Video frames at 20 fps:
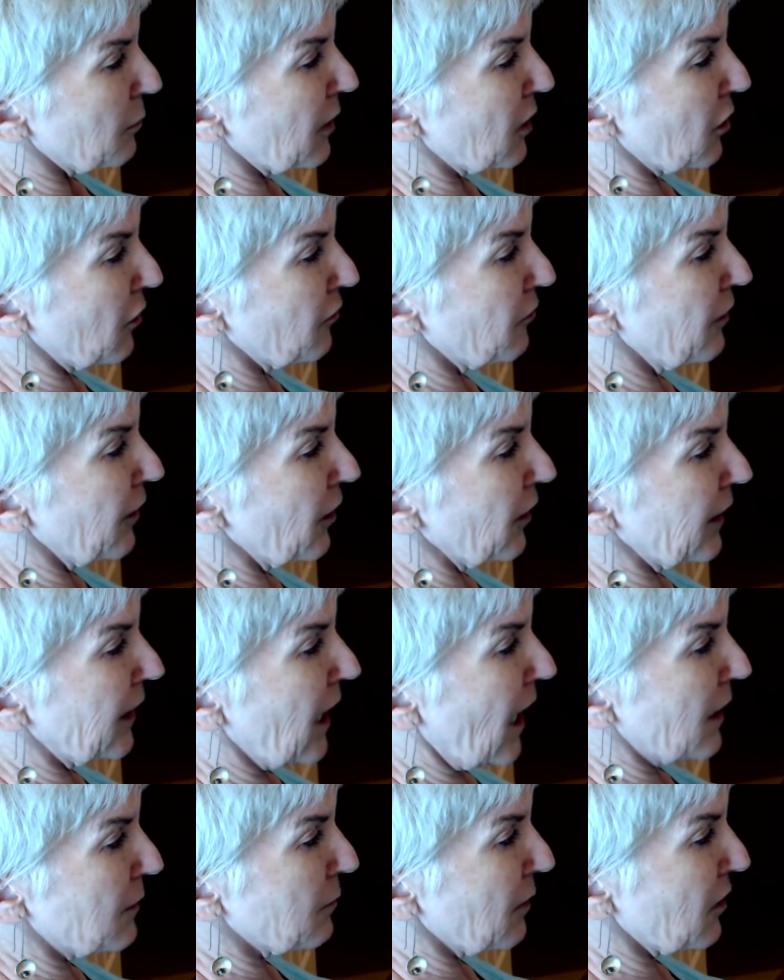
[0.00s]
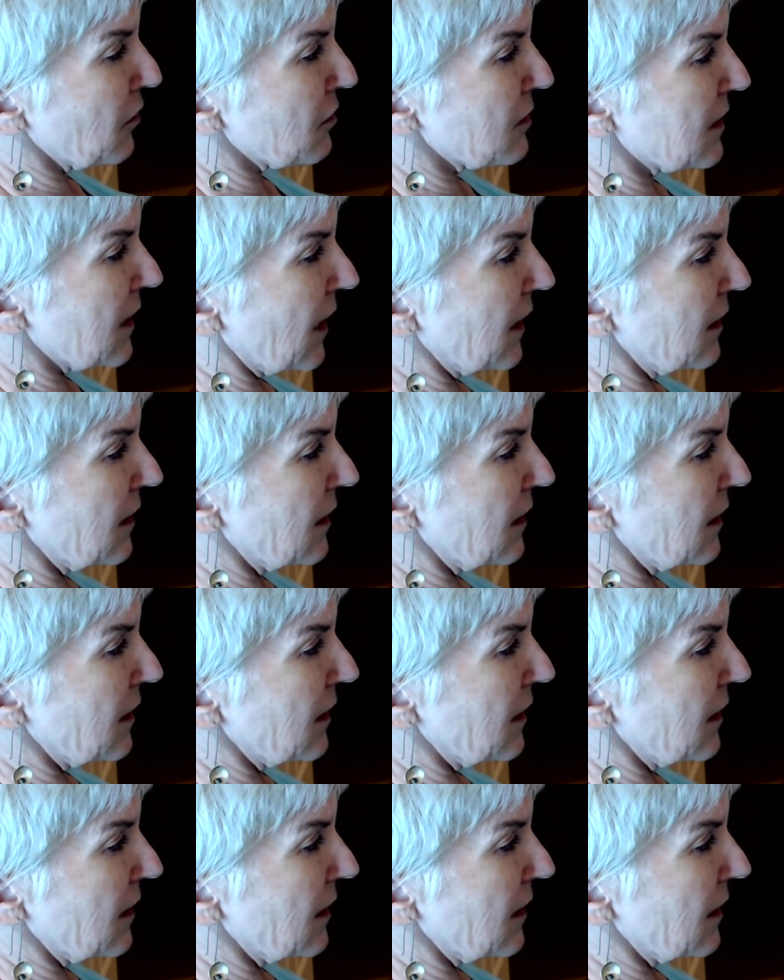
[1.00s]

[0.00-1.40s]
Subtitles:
her fairy godmother said,